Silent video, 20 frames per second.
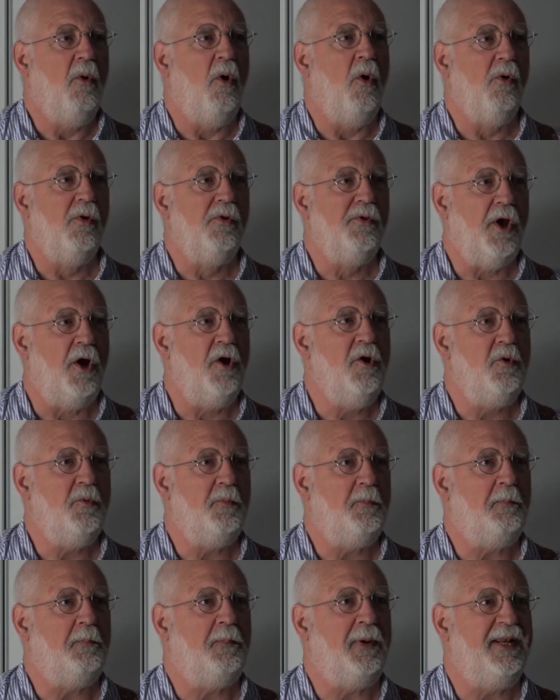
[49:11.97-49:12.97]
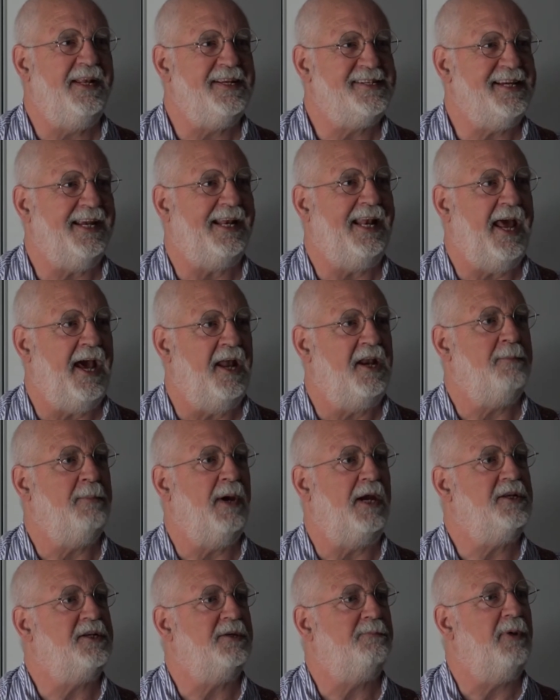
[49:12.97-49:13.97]
although politically
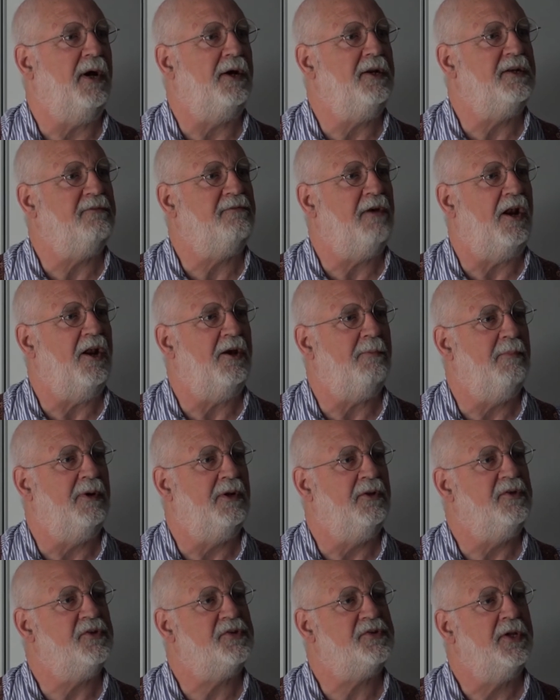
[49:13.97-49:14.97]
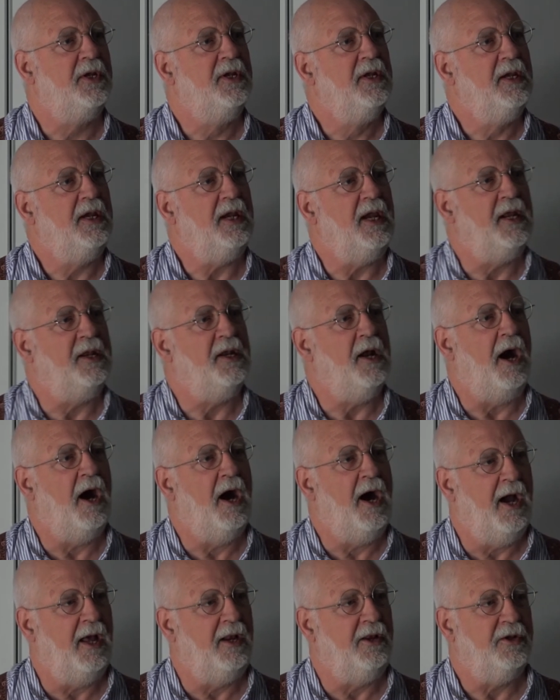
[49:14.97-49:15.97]
animated by developments in
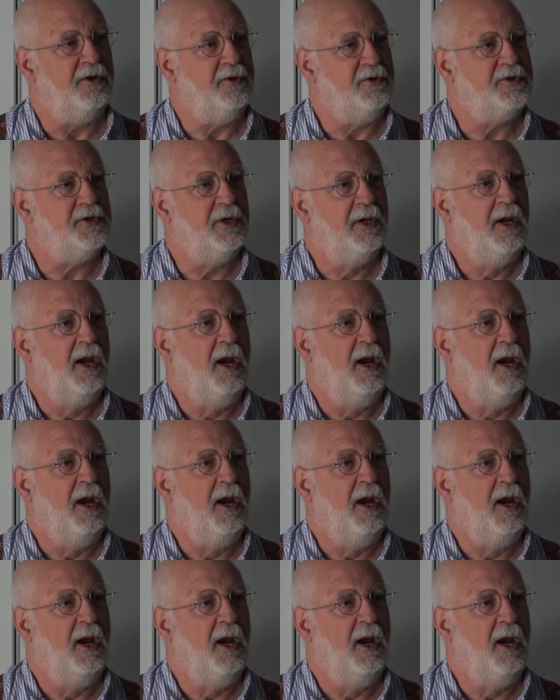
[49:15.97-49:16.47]
Ireland,